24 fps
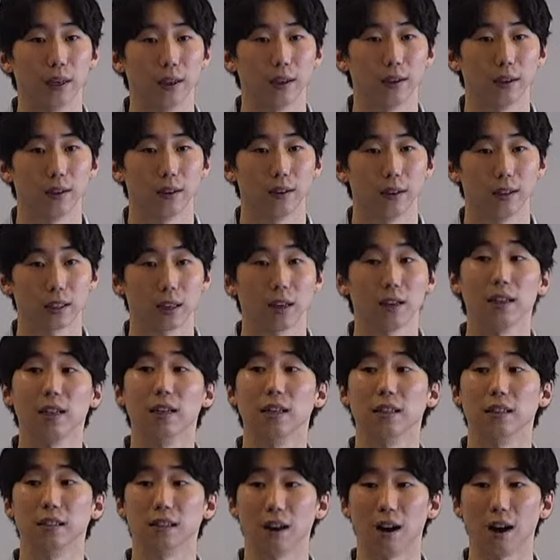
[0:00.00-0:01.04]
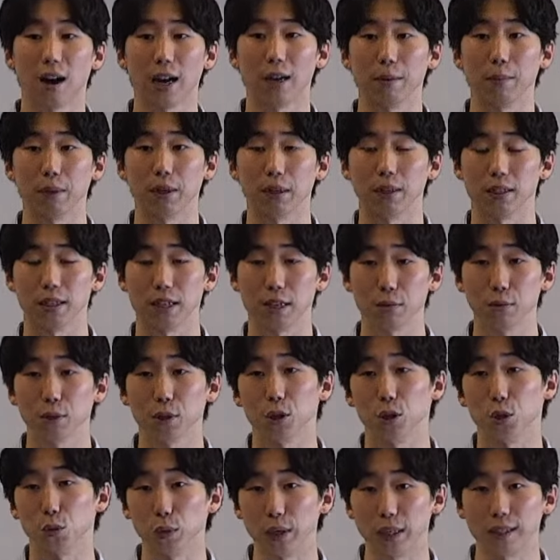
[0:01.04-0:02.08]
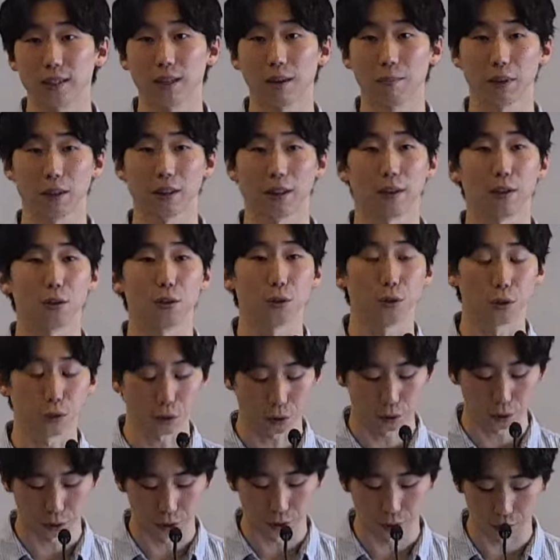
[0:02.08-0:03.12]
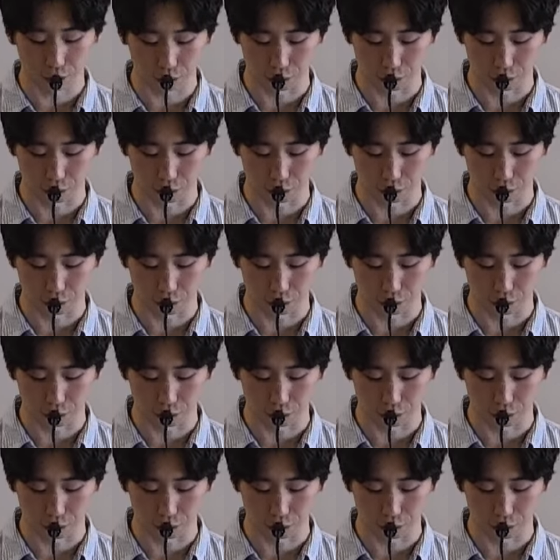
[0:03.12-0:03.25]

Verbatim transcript: This guy nearly died because he was doing something that you couldn't do.